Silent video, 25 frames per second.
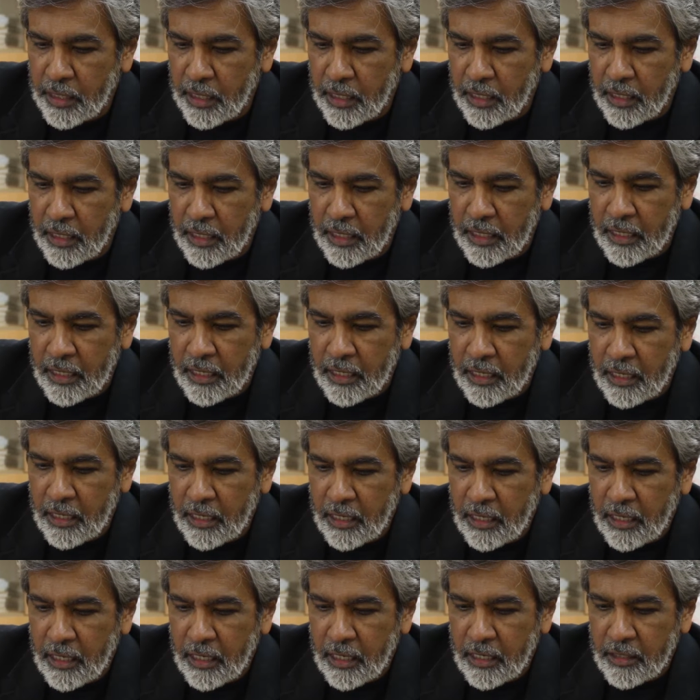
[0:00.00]
the
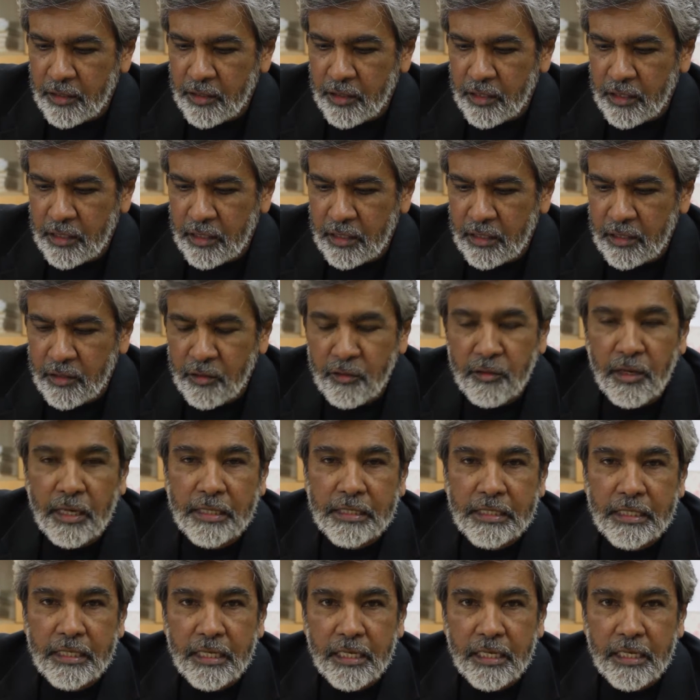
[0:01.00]
United